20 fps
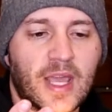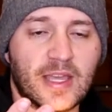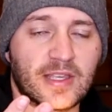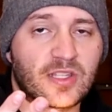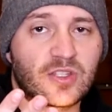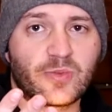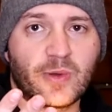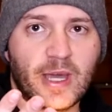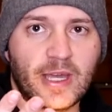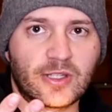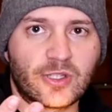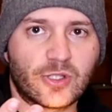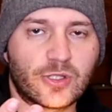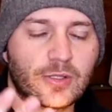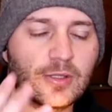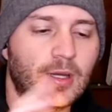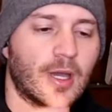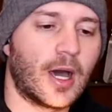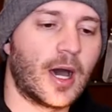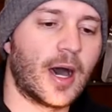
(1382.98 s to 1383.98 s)
switch,
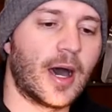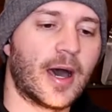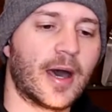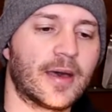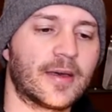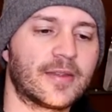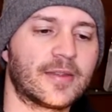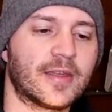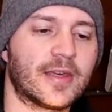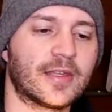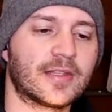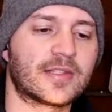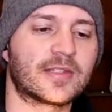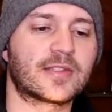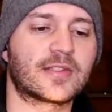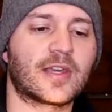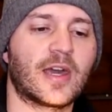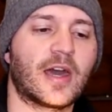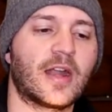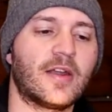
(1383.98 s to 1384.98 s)

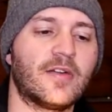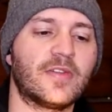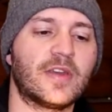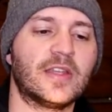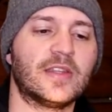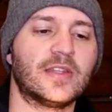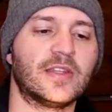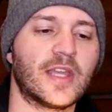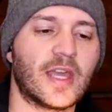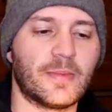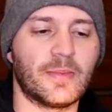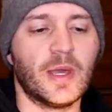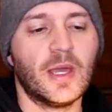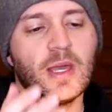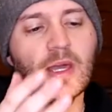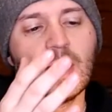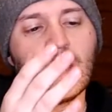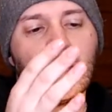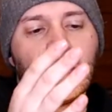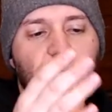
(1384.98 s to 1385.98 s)
it's kind of in the name,
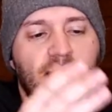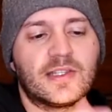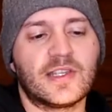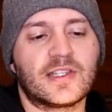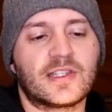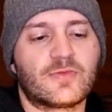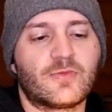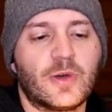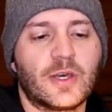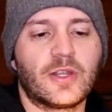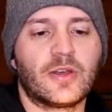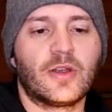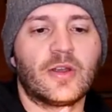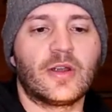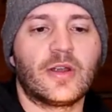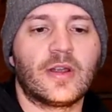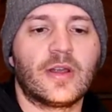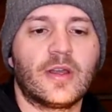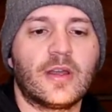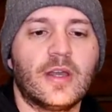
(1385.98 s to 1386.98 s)
it exists
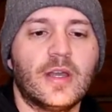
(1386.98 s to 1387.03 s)
whether